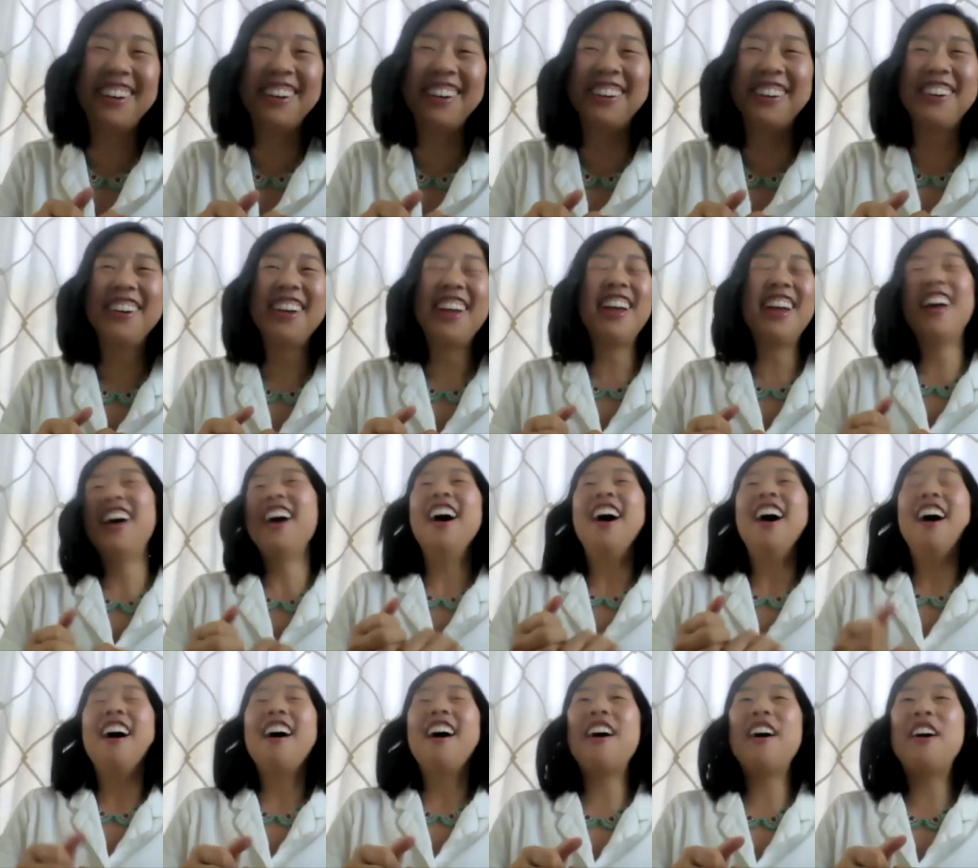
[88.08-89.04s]
So
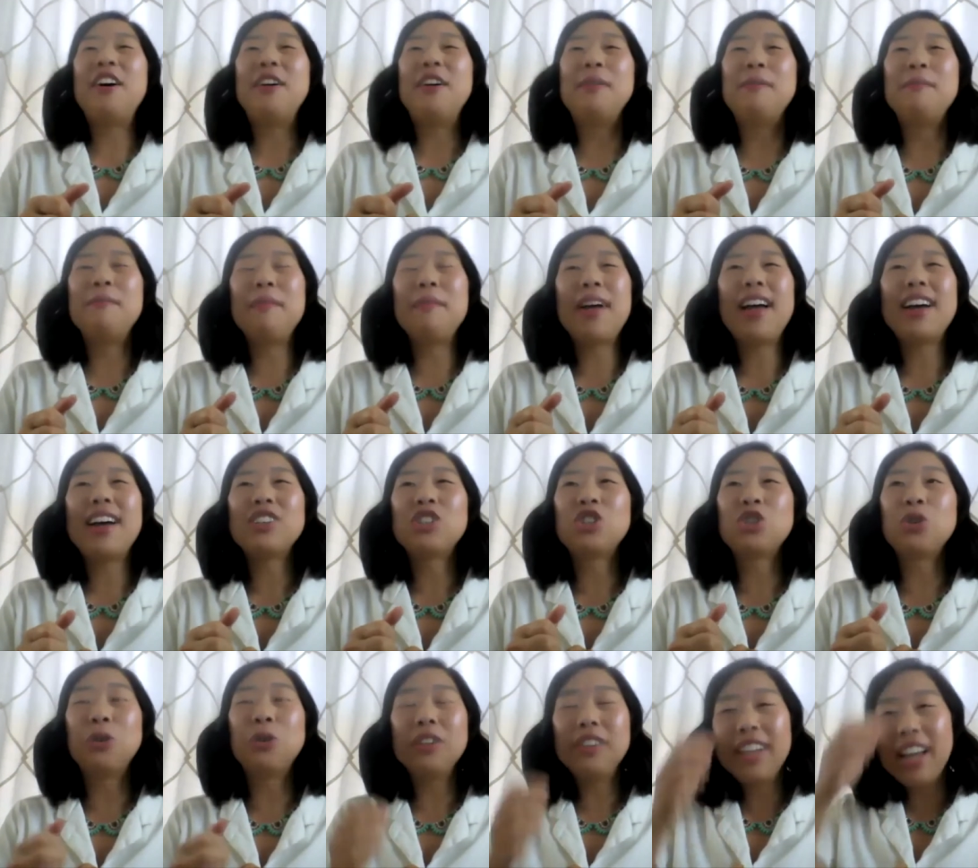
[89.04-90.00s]
um,
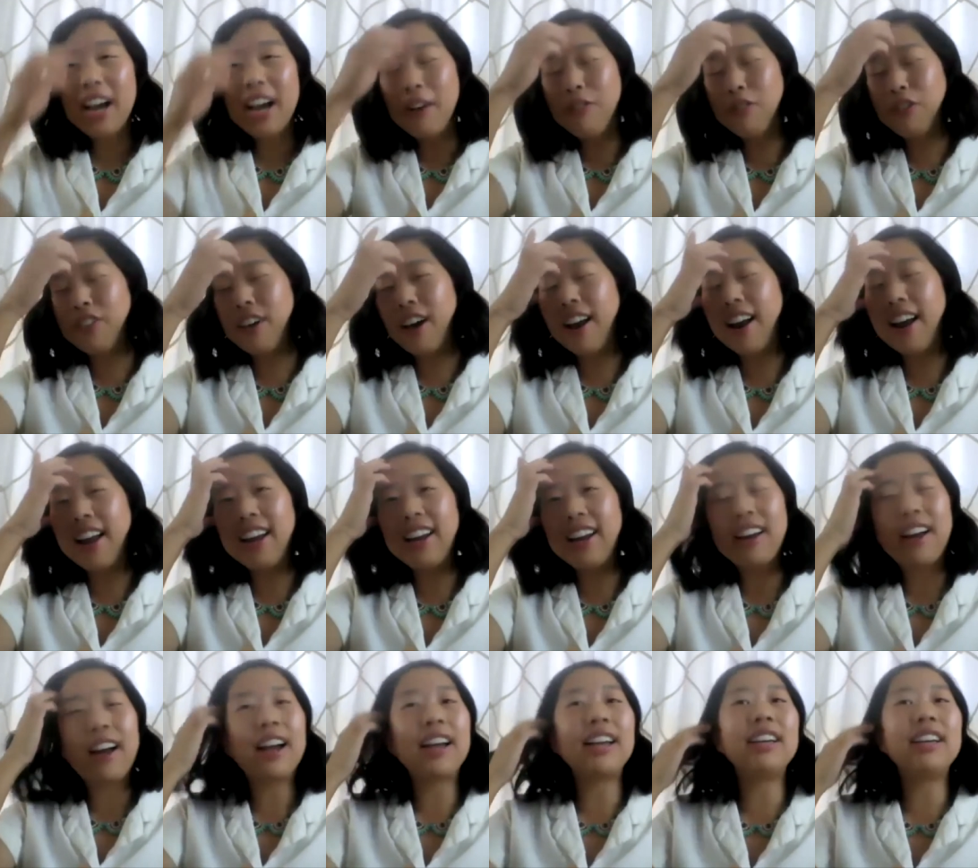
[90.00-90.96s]
shortly after that,
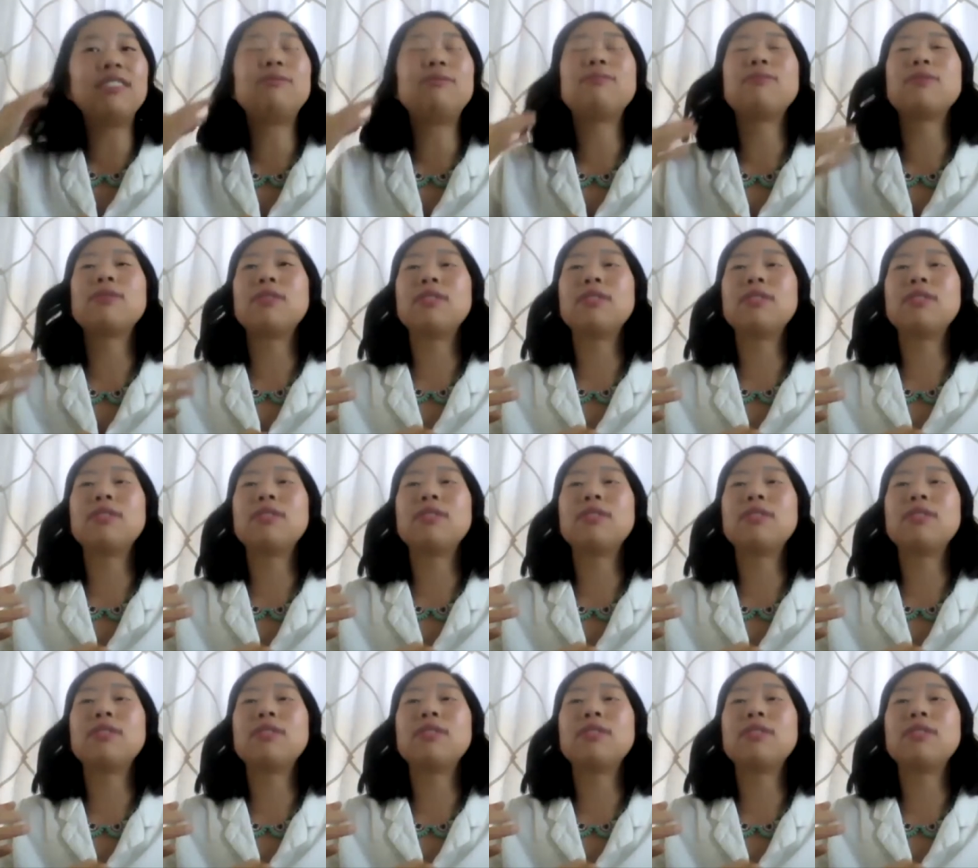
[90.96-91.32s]
I, I